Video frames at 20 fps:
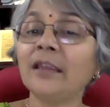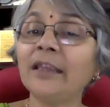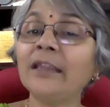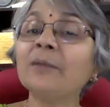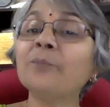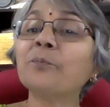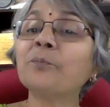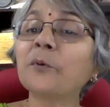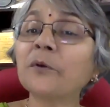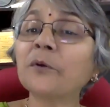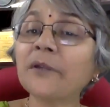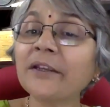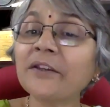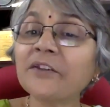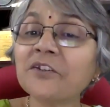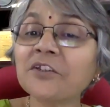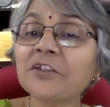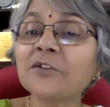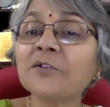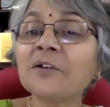in
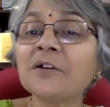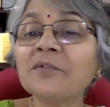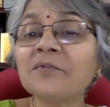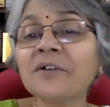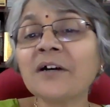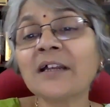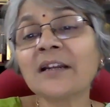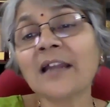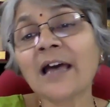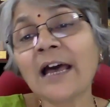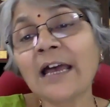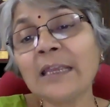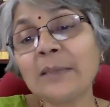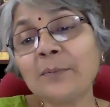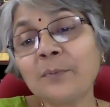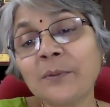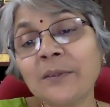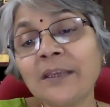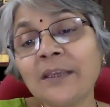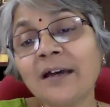protection of our
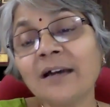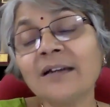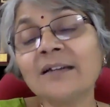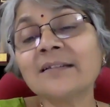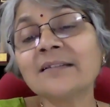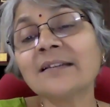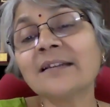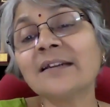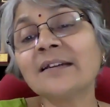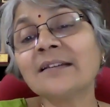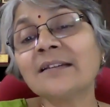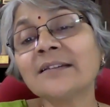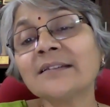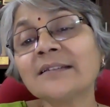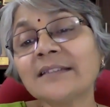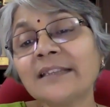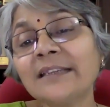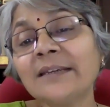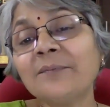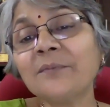IPRs. At the
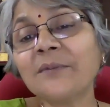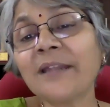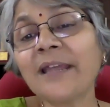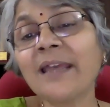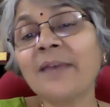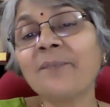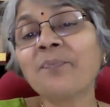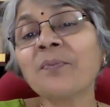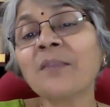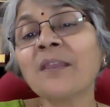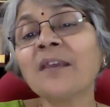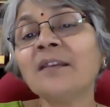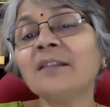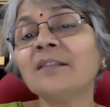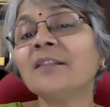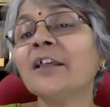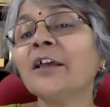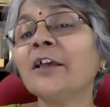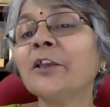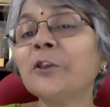same time,
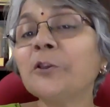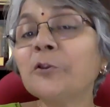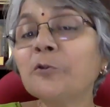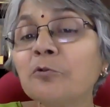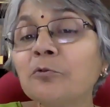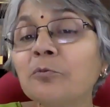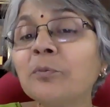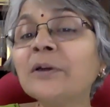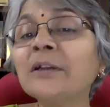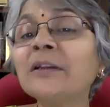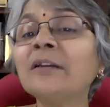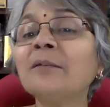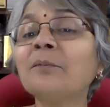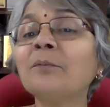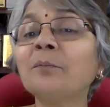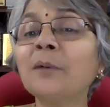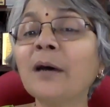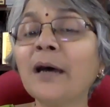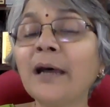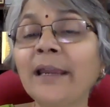the human
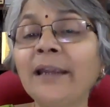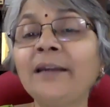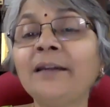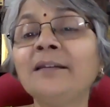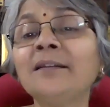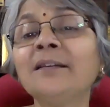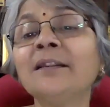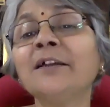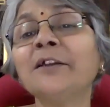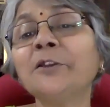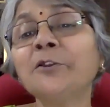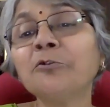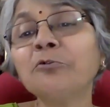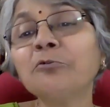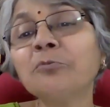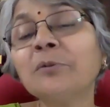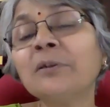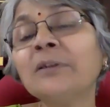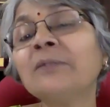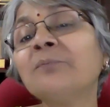mind, the
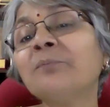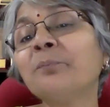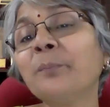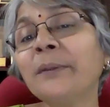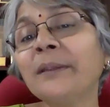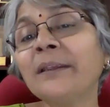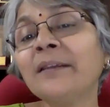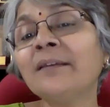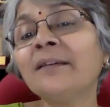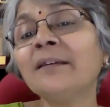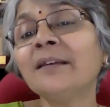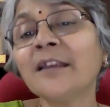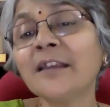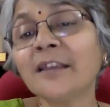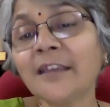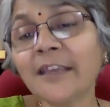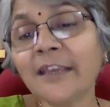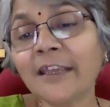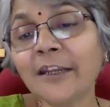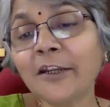human being
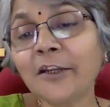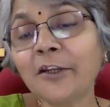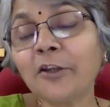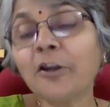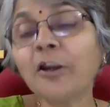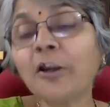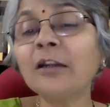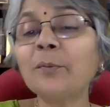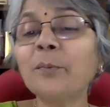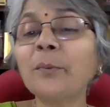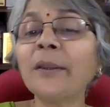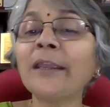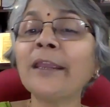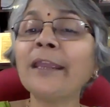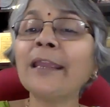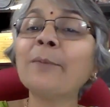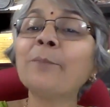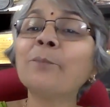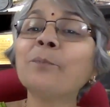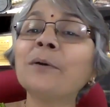cannot
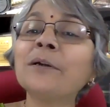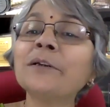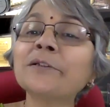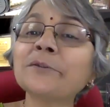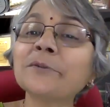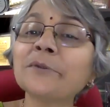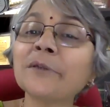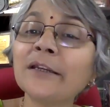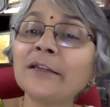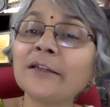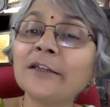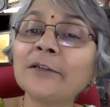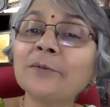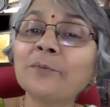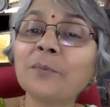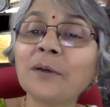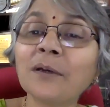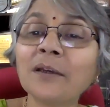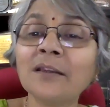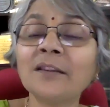be impersonated
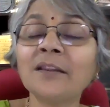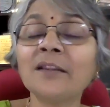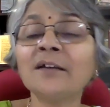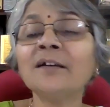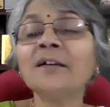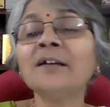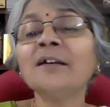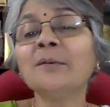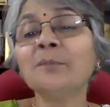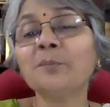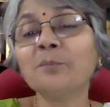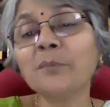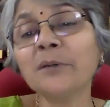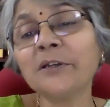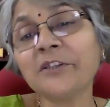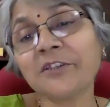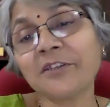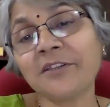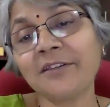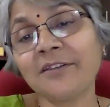by the
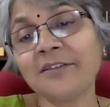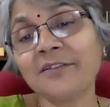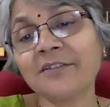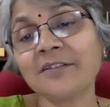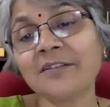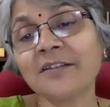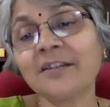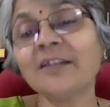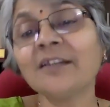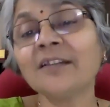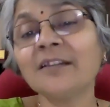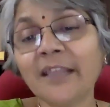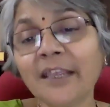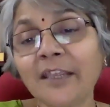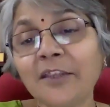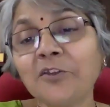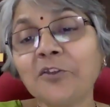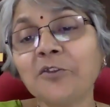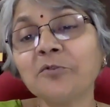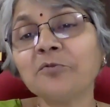machines.
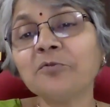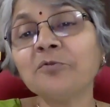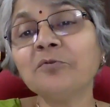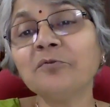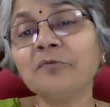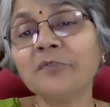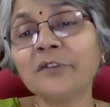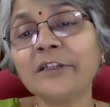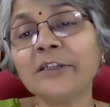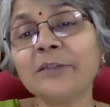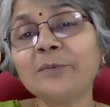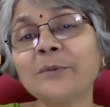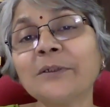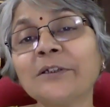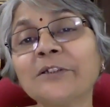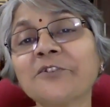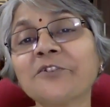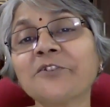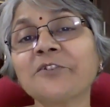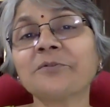Thank you very
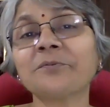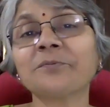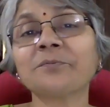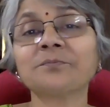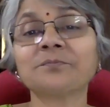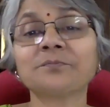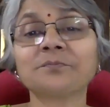much.